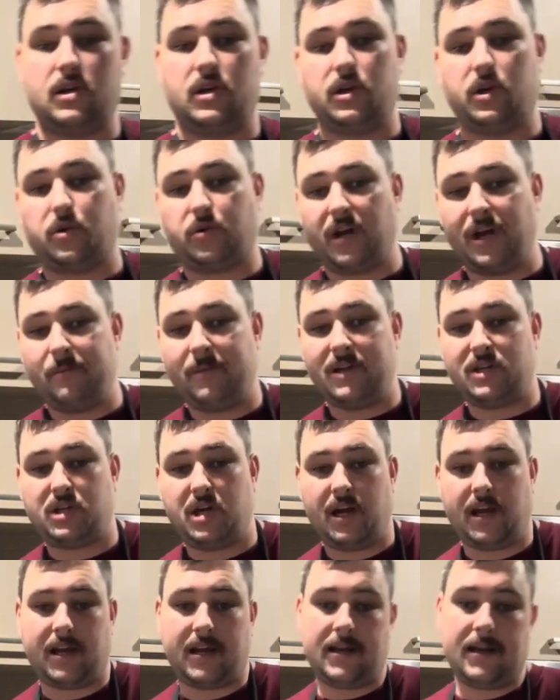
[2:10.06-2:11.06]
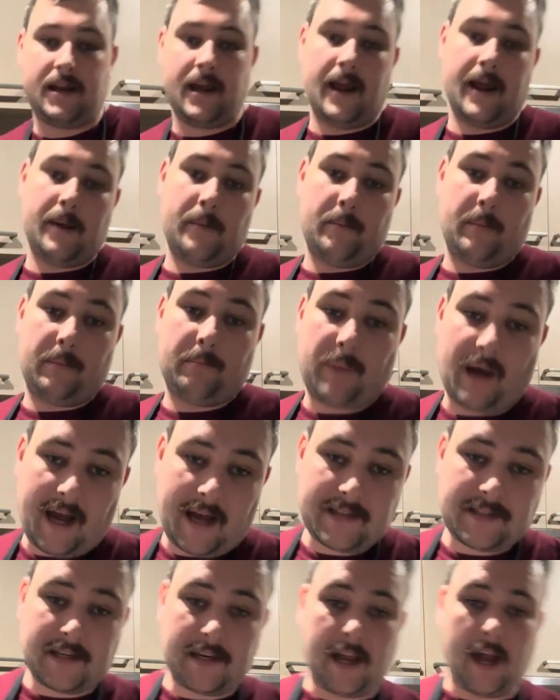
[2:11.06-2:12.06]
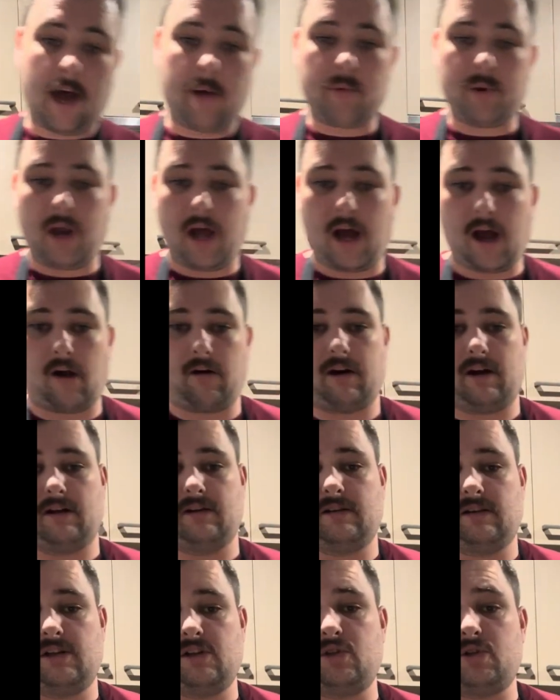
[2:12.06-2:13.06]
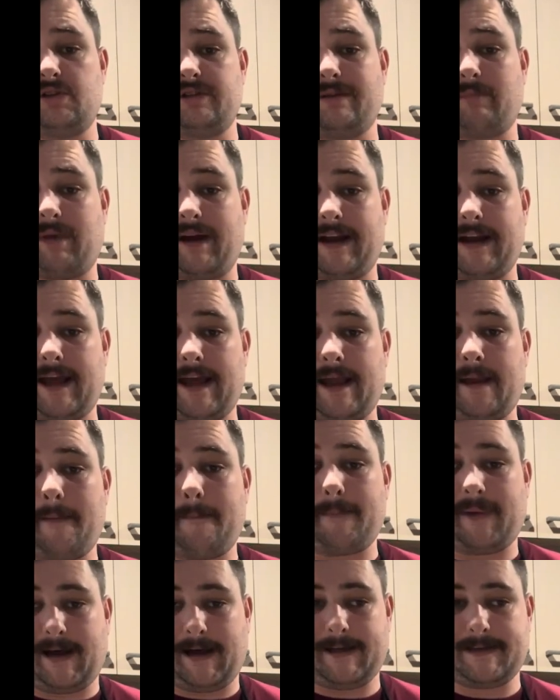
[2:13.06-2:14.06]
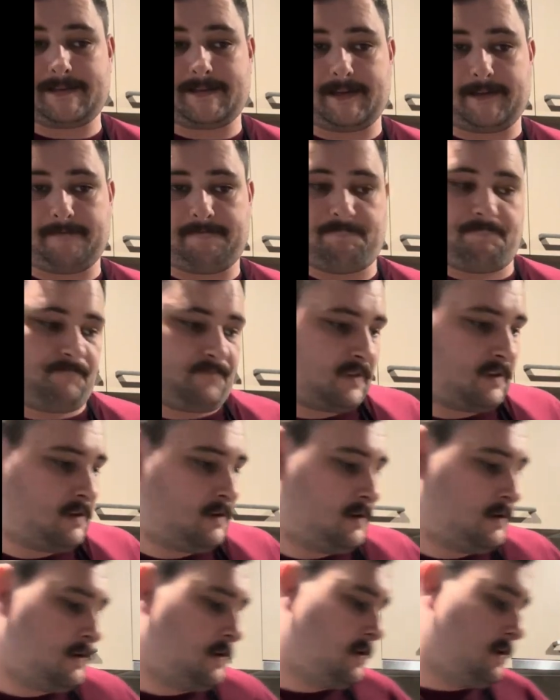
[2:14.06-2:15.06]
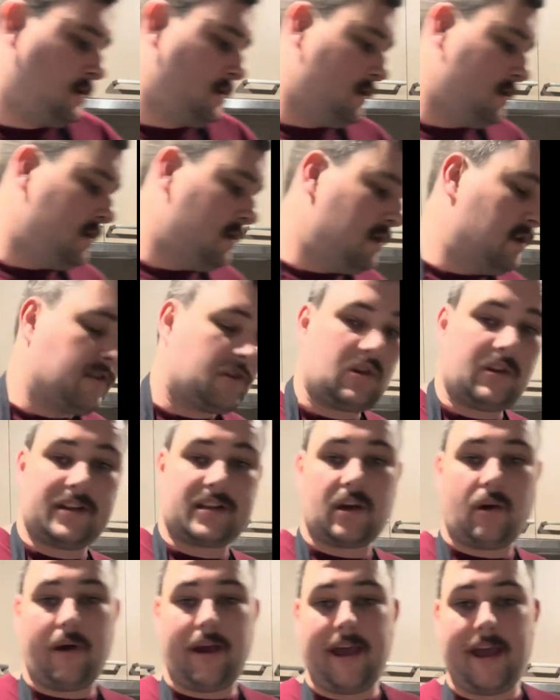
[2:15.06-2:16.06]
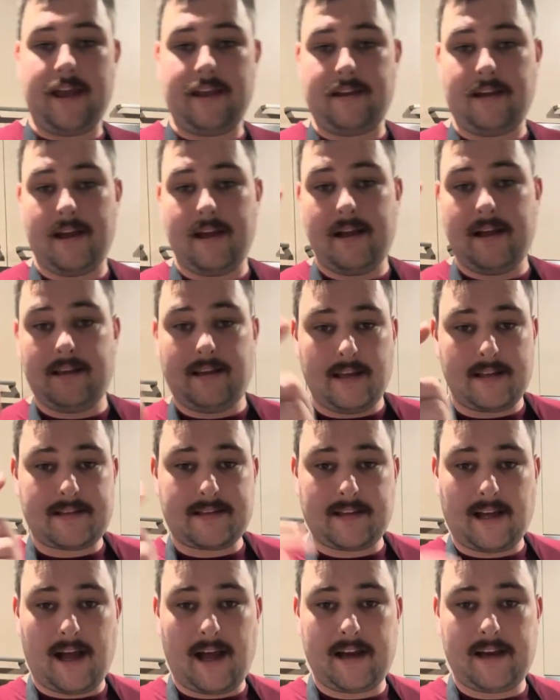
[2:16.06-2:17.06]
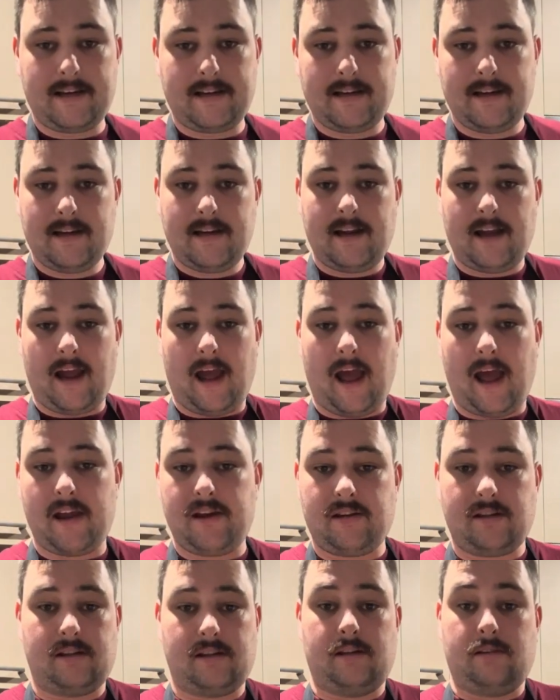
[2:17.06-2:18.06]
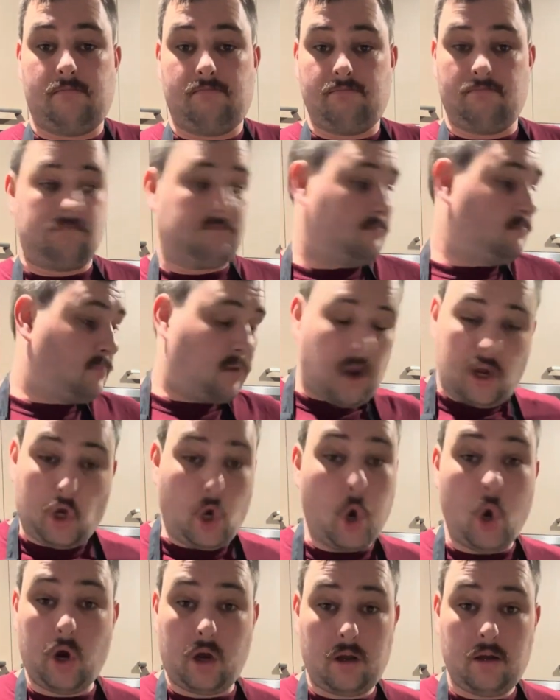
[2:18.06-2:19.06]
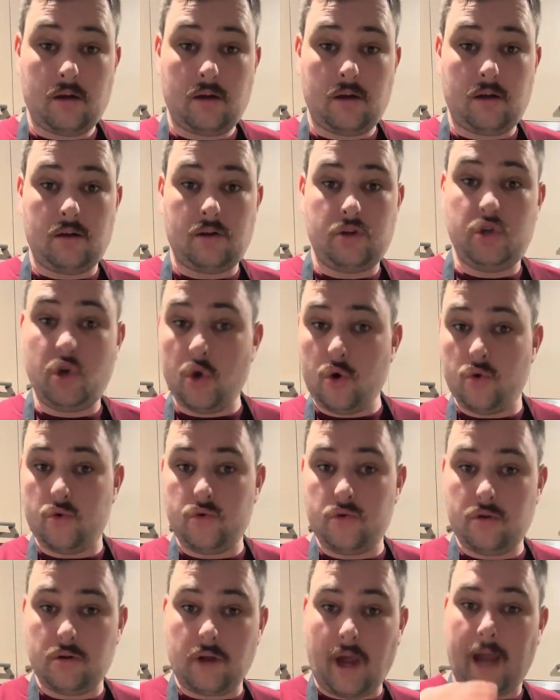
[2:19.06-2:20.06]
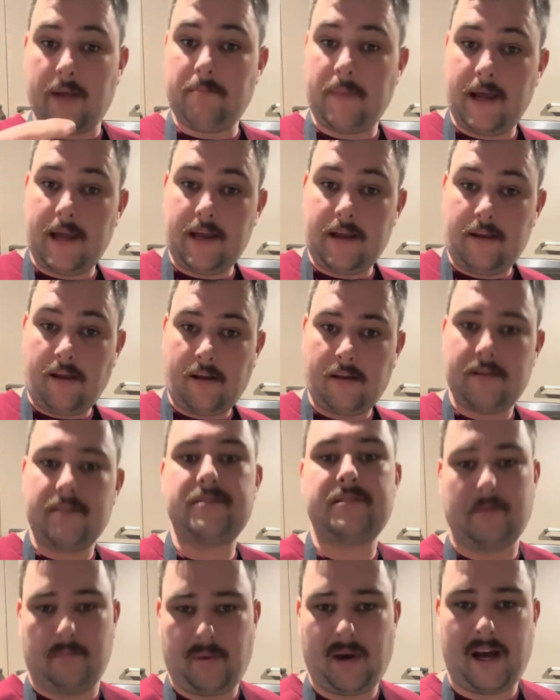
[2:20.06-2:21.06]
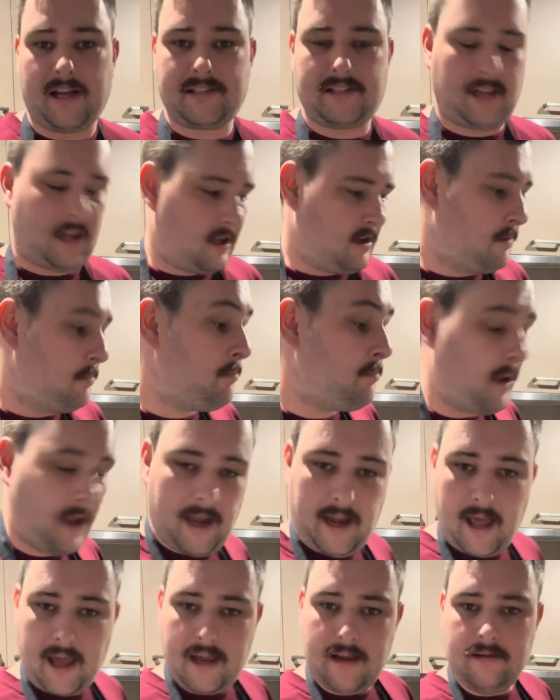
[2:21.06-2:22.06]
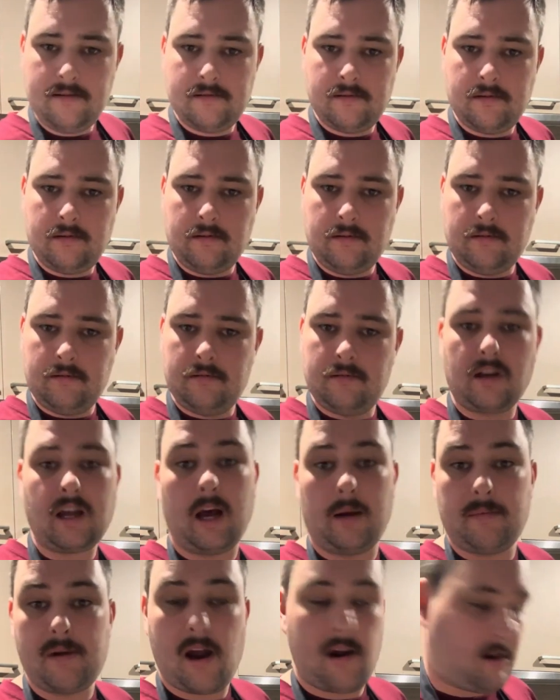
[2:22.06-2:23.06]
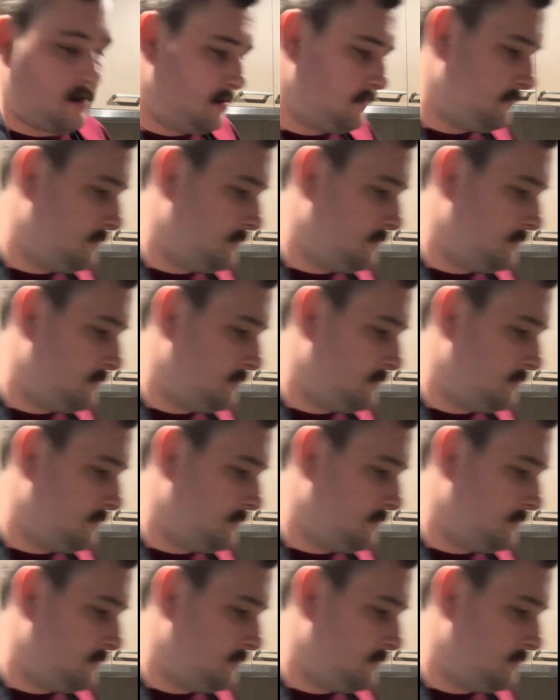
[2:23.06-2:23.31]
creamy chicken pasta carbonara using penne pasta. So let's go ahead, get started, and cook you and me some pasta penne carbonara.